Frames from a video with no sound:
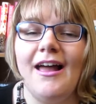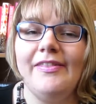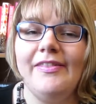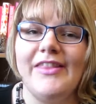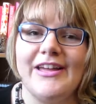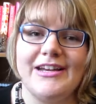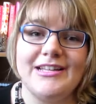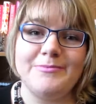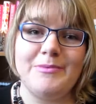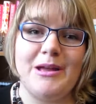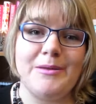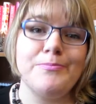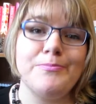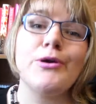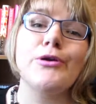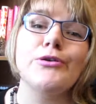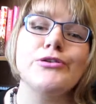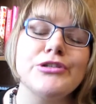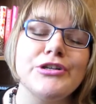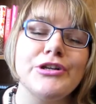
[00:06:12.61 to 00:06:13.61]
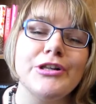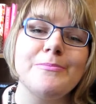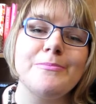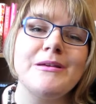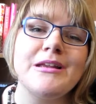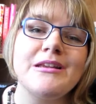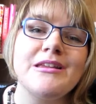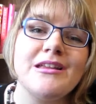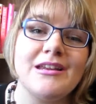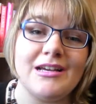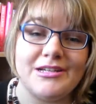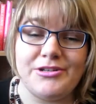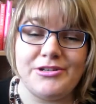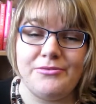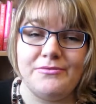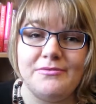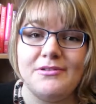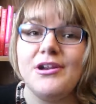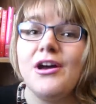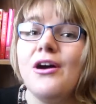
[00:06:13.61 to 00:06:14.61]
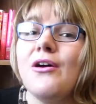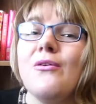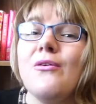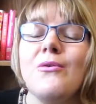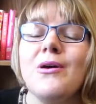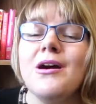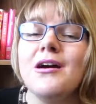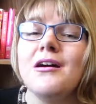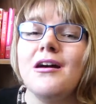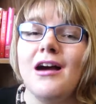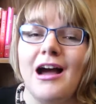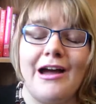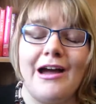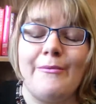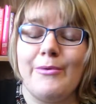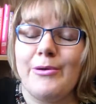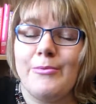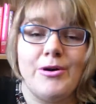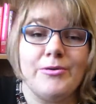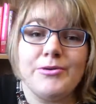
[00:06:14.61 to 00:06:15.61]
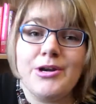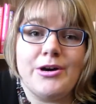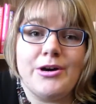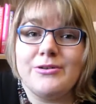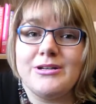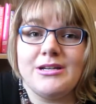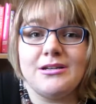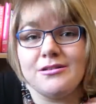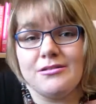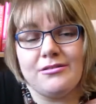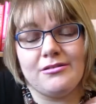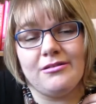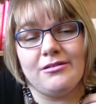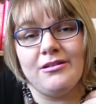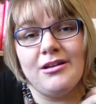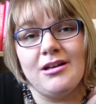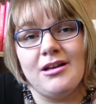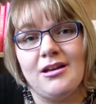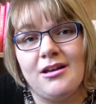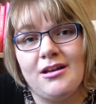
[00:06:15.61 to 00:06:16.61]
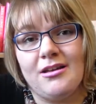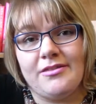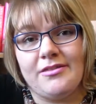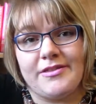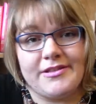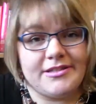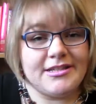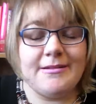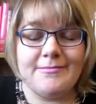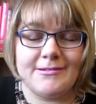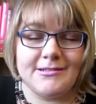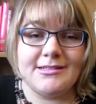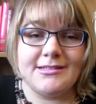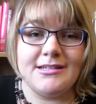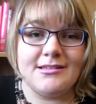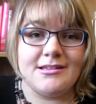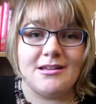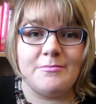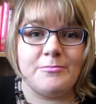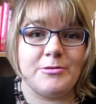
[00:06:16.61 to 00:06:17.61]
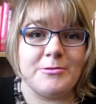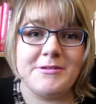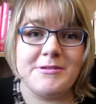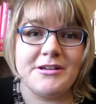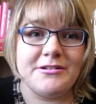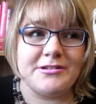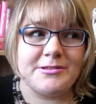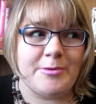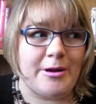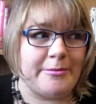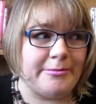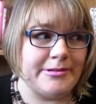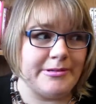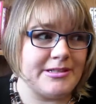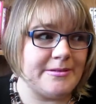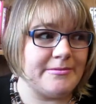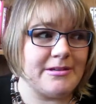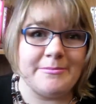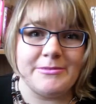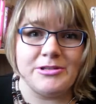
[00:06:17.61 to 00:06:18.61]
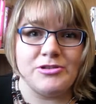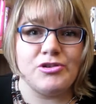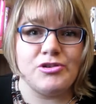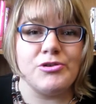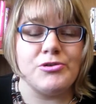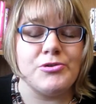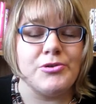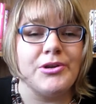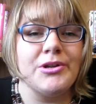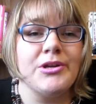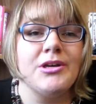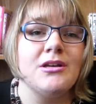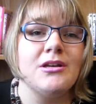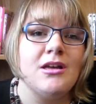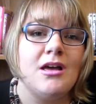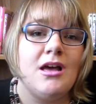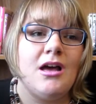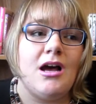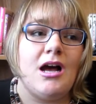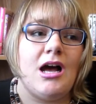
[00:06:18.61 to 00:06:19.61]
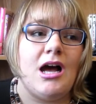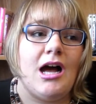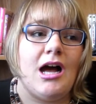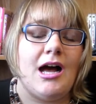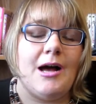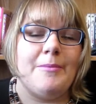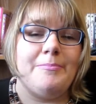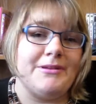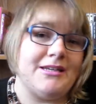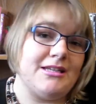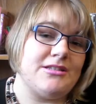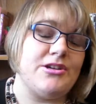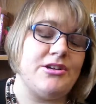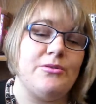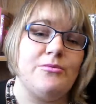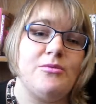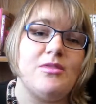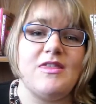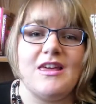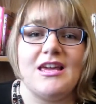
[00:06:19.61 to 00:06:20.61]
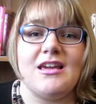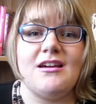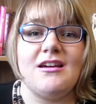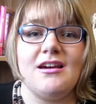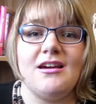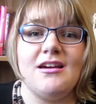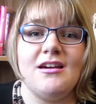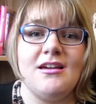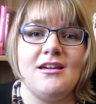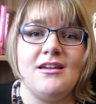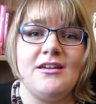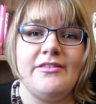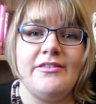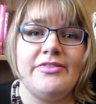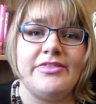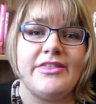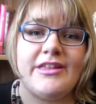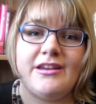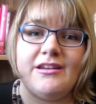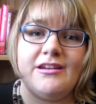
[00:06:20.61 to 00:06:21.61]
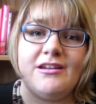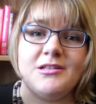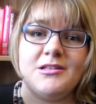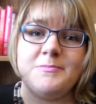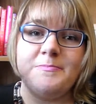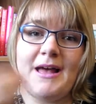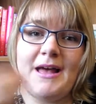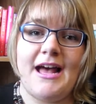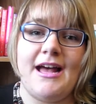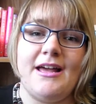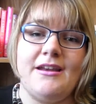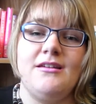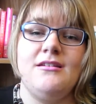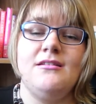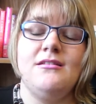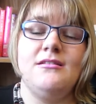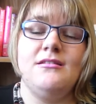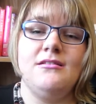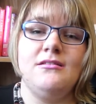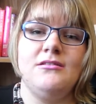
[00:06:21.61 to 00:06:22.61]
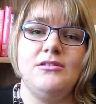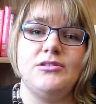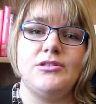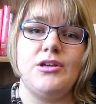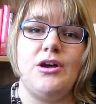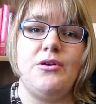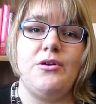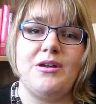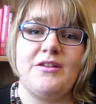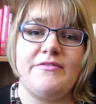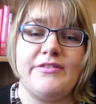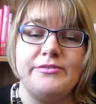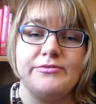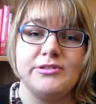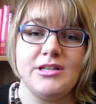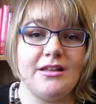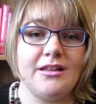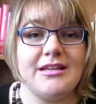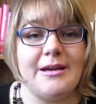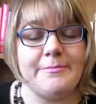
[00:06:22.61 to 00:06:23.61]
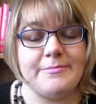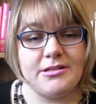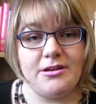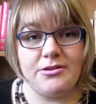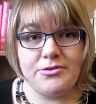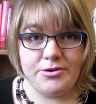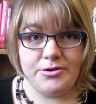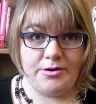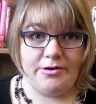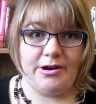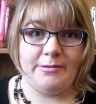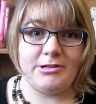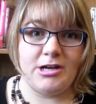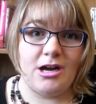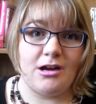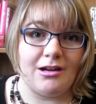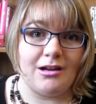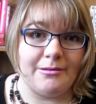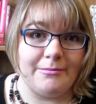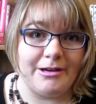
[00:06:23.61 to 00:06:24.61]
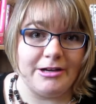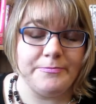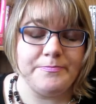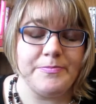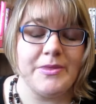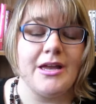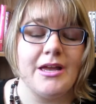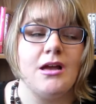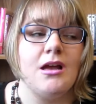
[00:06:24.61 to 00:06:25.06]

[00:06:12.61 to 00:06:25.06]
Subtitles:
That is my personal opinion. I don't know. We won't know until the summer season premieres, probably sometime in June. But I don't think that it is bad. So if you saw the episode, you know what I'm talking about.